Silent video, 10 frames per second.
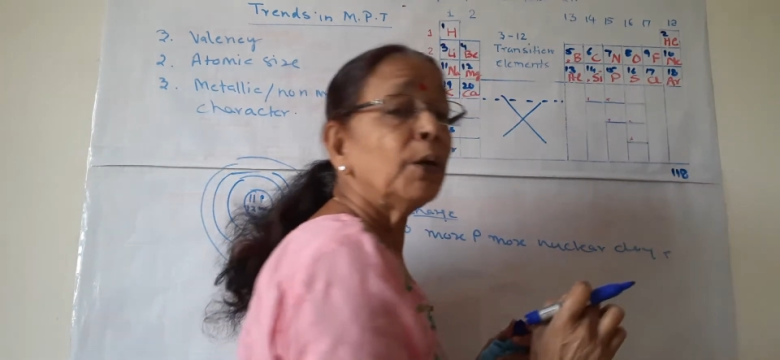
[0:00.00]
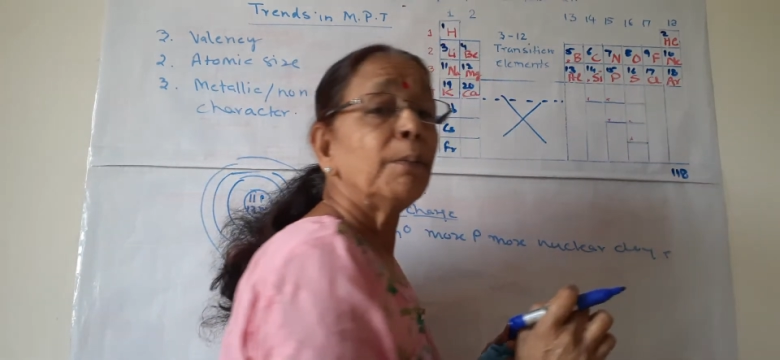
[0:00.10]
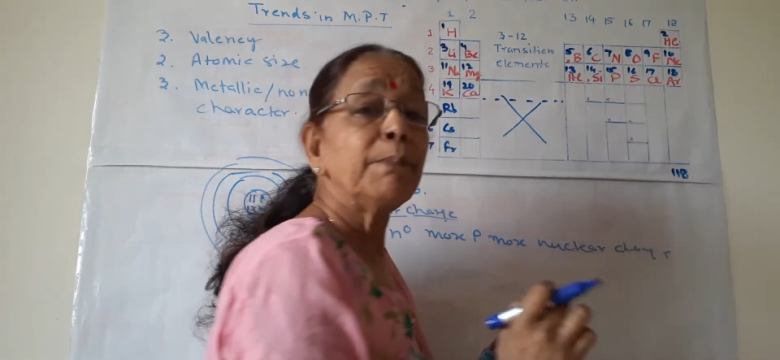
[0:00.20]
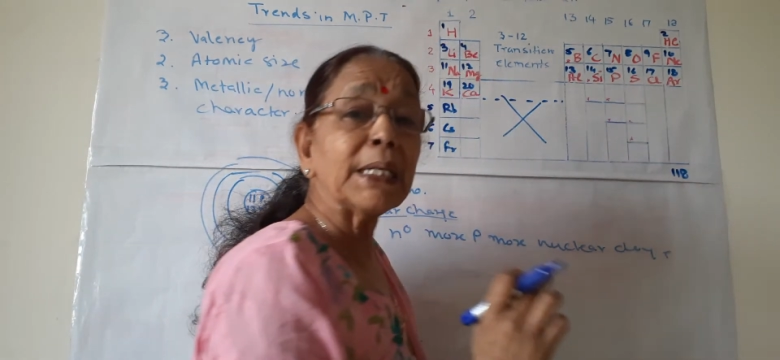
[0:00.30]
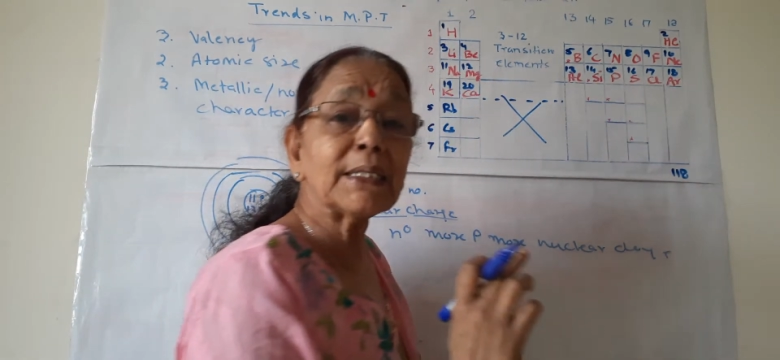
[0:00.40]

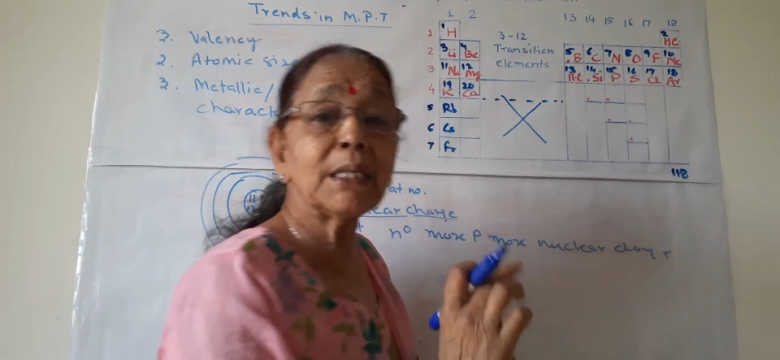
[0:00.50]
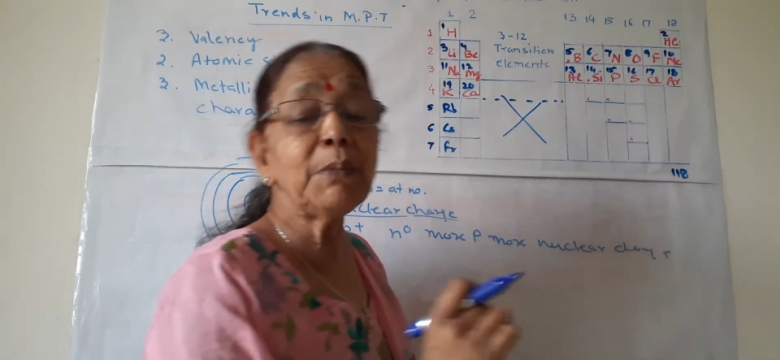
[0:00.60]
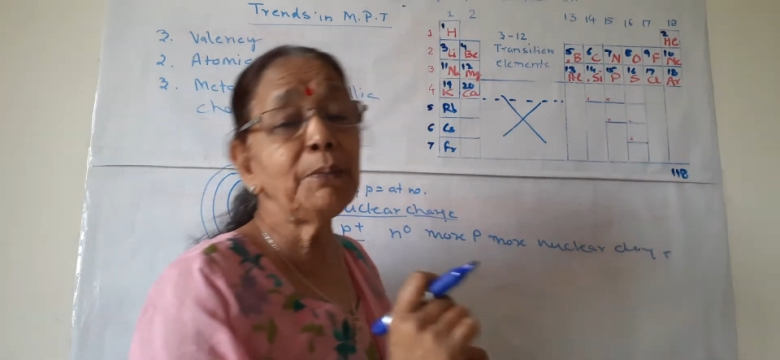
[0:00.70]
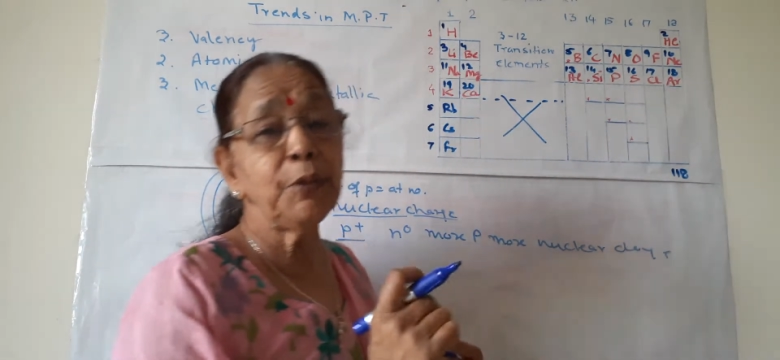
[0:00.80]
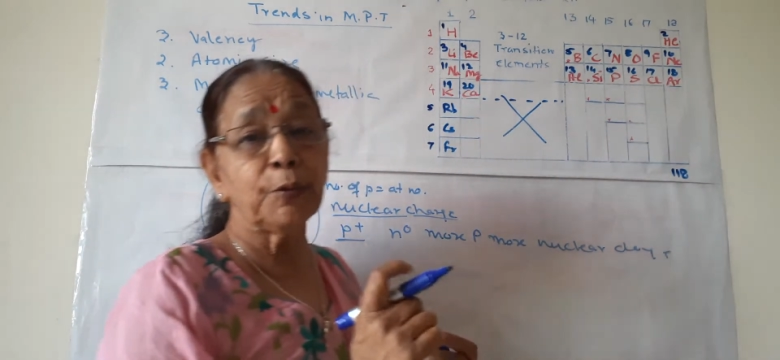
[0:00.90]

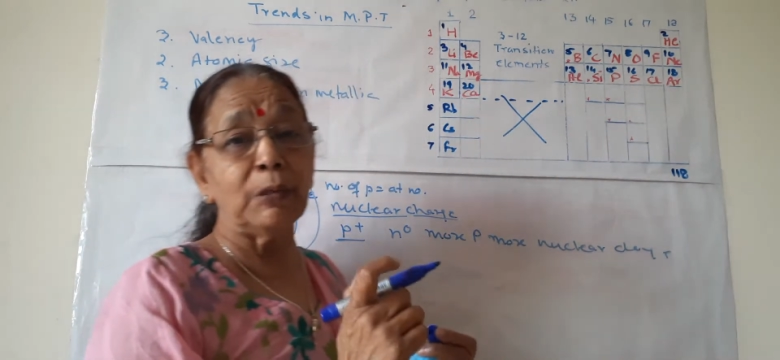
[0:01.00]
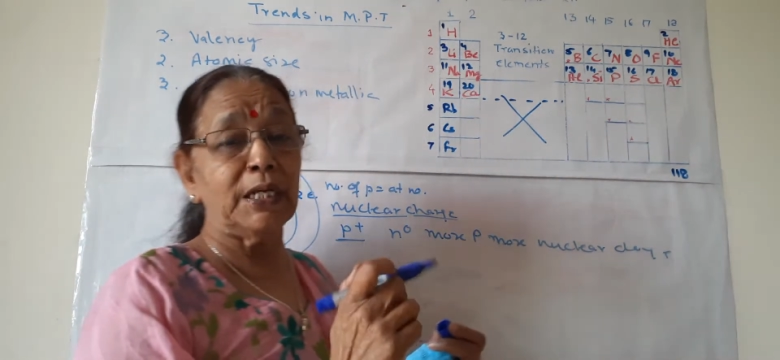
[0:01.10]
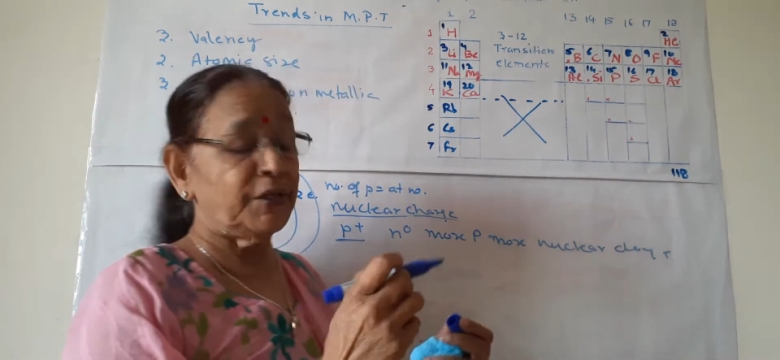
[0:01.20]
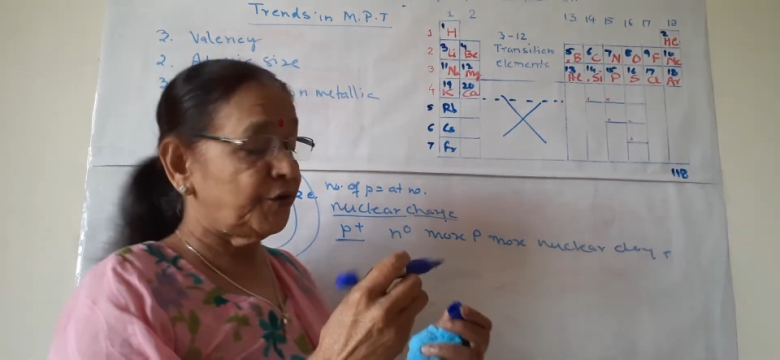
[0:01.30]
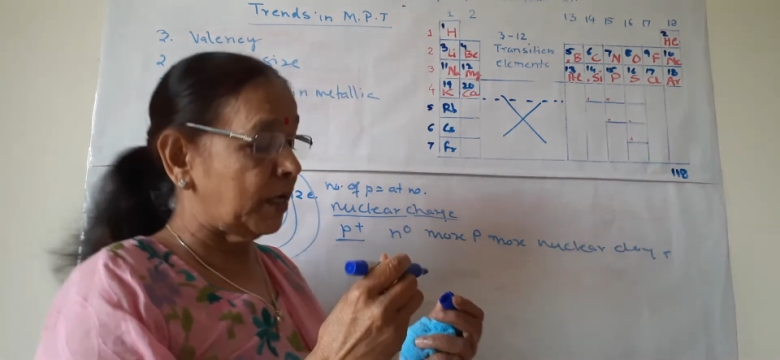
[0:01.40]
maximum
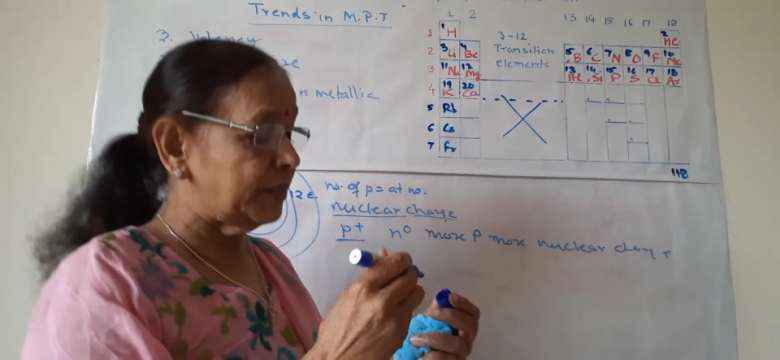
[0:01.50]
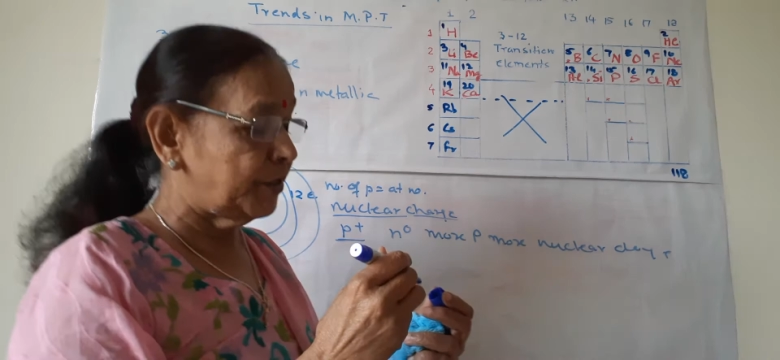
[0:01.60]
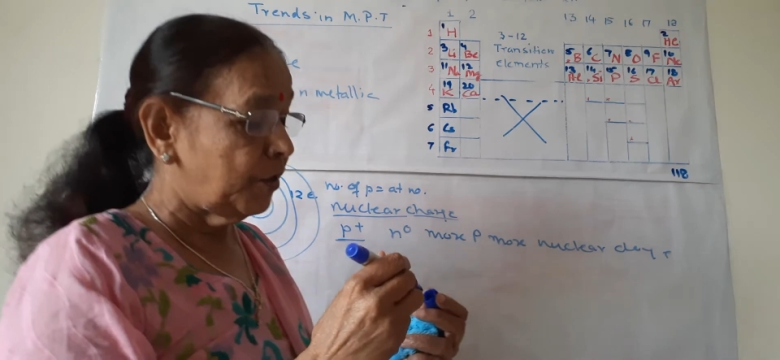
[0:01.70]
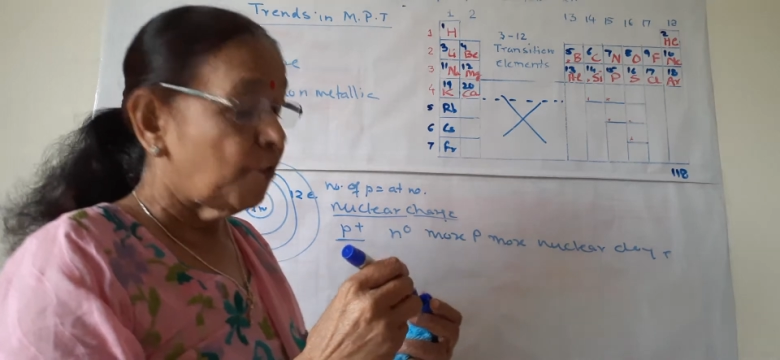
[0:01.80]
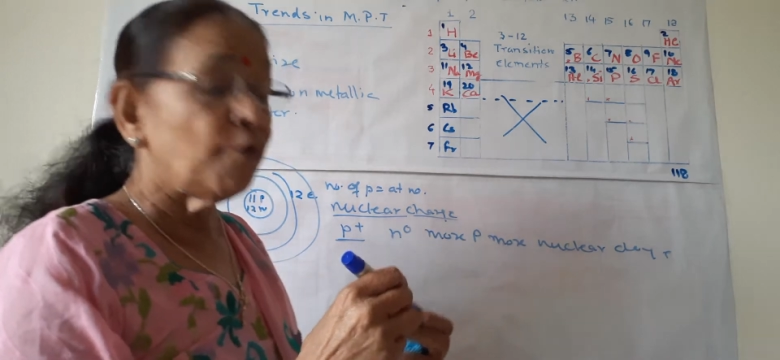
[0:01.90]
nuclear charge.
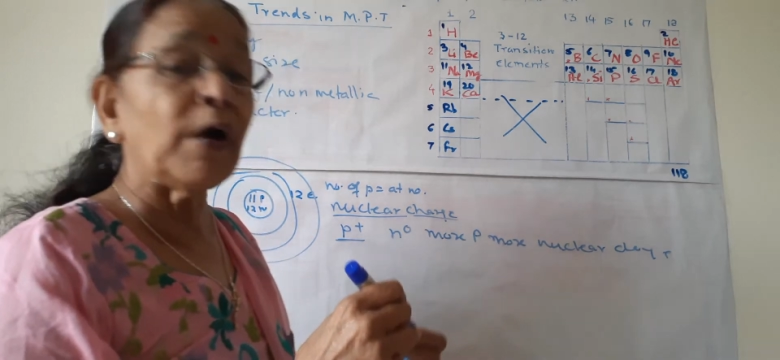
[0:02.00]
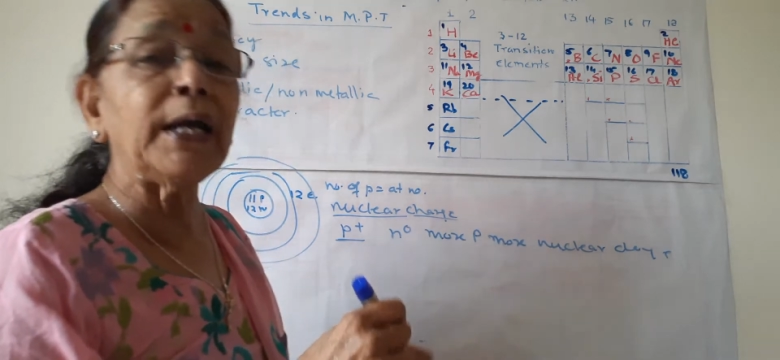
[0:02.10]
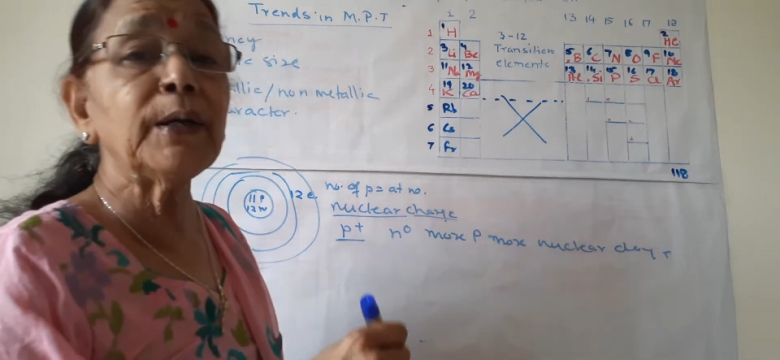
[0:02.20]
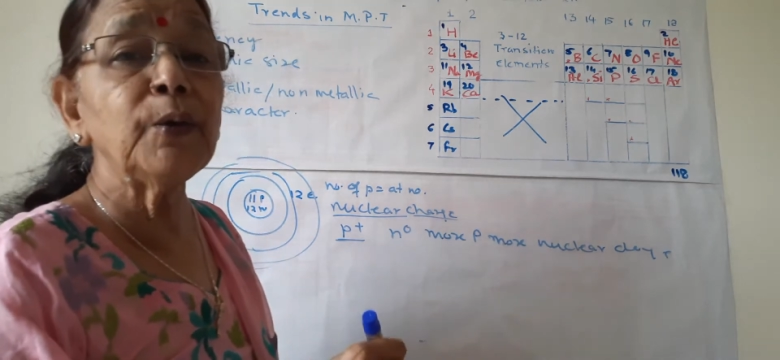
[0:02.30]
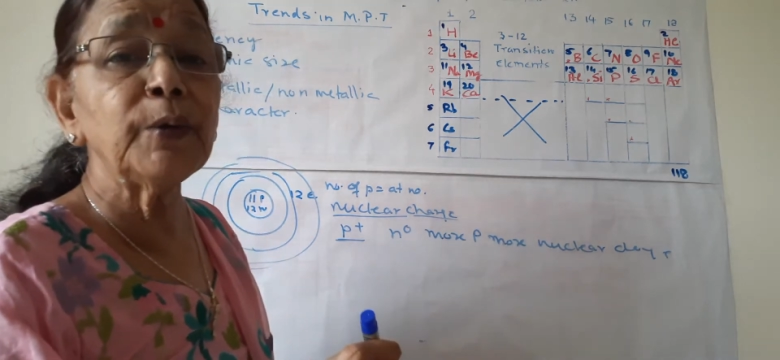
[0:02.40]
Why
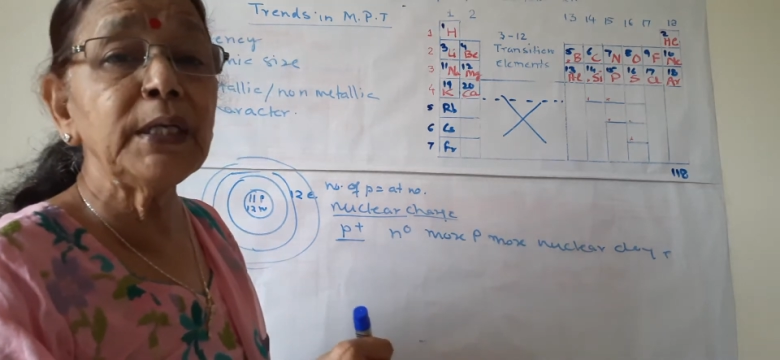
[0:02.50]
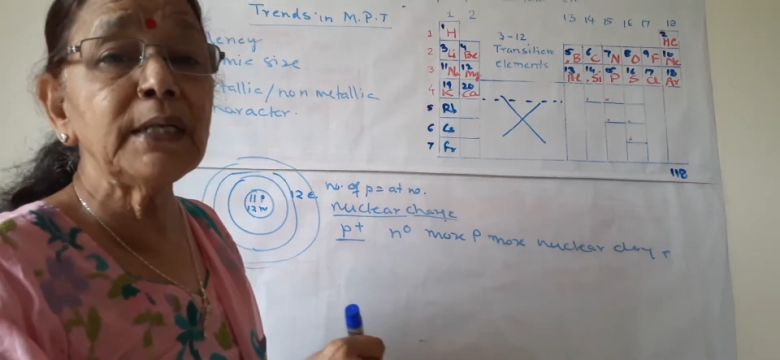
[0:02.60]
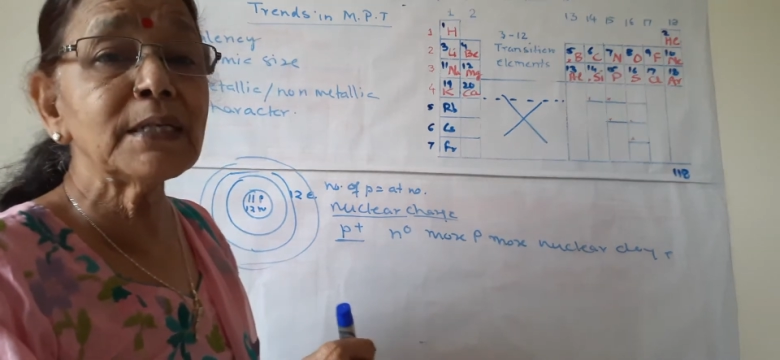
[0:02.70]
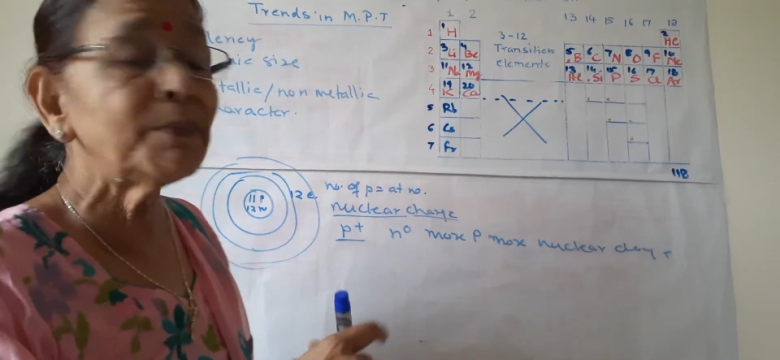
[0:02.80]
chlorine has